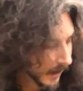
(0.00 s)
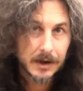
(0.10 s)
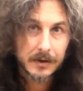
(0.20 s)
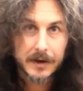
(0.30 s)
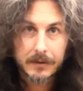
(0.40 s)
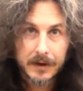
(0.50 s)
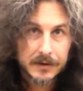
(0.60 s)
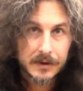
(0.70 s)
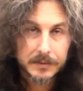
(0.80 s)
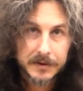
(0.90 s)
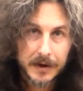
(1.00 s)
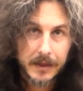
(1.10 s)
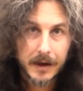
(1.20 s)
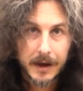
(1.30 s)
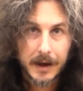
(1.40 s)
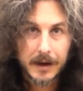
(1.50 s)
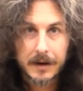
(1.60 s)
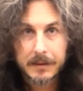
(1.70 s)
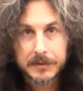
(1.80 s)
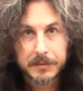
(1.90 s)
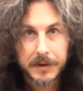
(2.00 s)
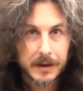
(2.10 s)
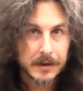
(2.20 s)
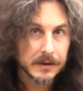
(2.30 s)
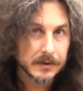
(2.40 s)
You don't need to run tubes or anything. It comes with